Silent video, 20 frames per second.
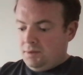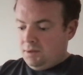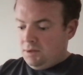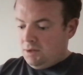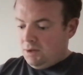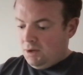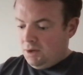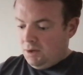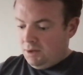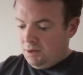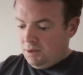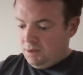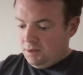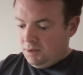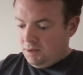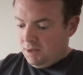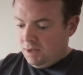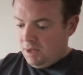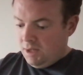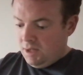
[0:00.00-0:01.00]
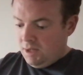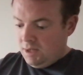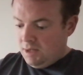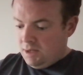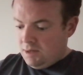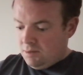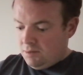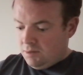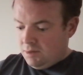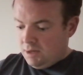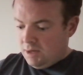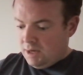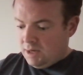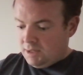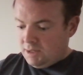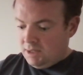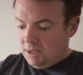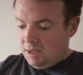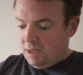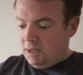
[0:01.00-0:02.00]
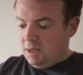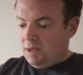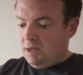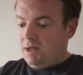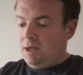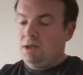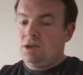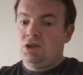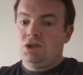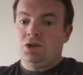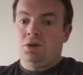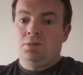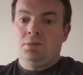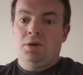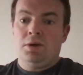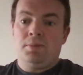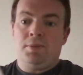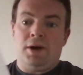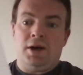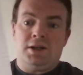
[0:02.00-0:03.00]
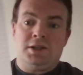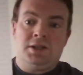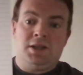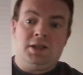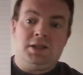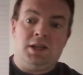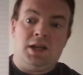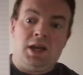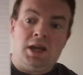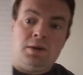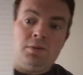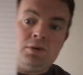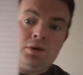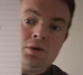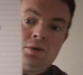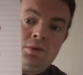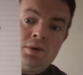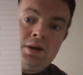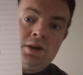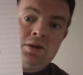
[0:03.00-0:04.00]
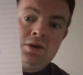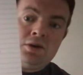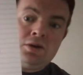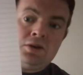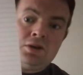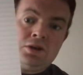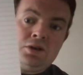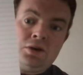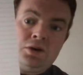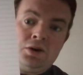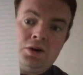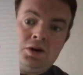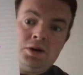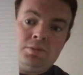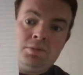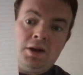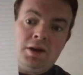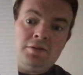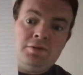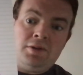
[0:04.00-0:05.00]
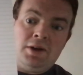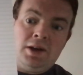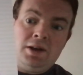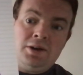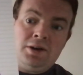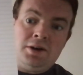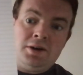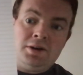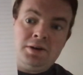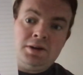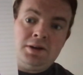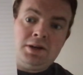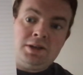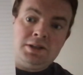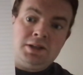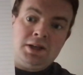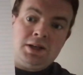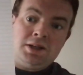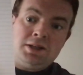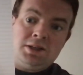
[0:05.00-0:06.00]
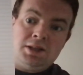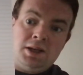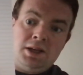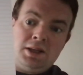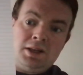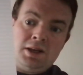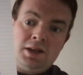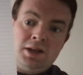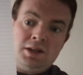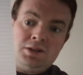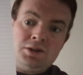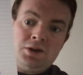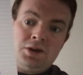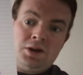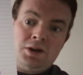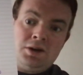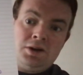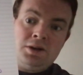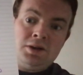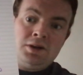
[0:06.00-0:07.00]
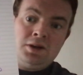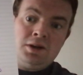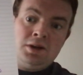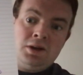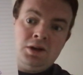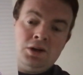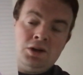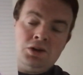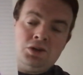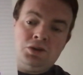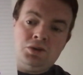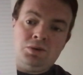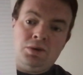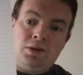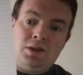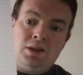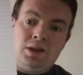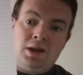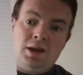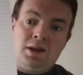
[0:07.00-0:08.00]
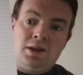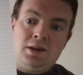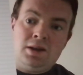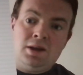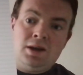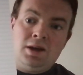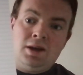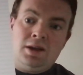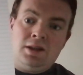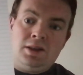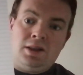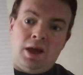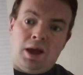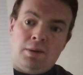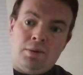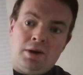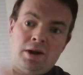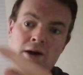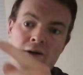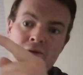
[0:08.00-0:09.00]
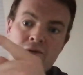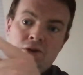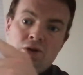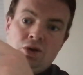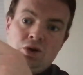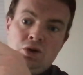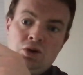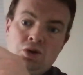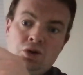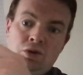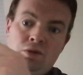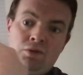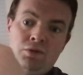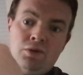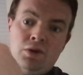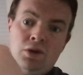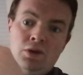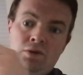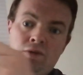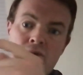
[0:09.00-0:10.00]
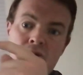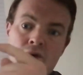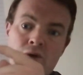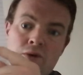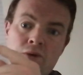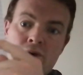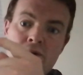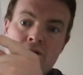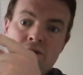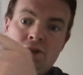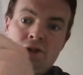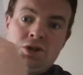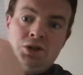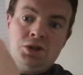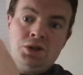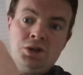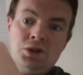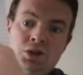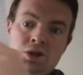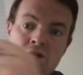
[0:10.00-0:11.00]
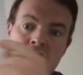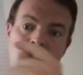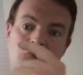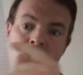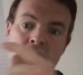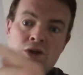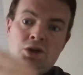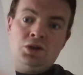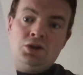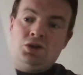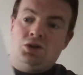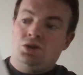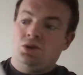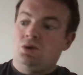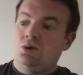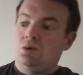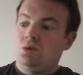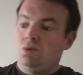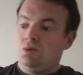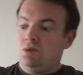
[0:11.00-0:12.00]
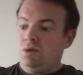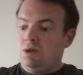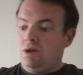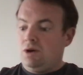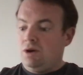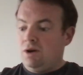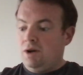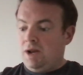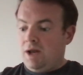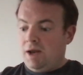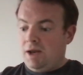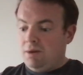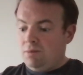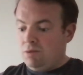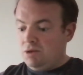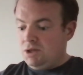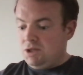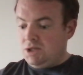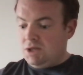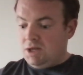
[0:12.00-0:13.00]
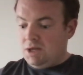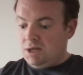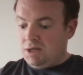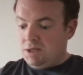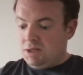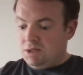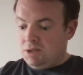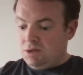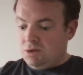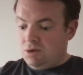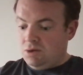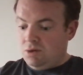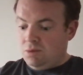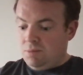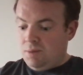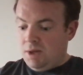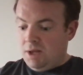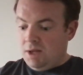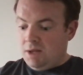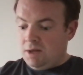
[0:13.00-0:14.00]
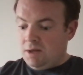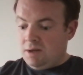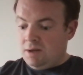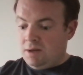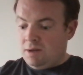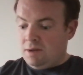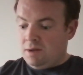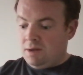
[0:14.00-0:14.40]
Now, he would actually, in some capacities, he would go into a third midfielder, as you can see that he's there. So then they would have two full forwards. So their line would change to being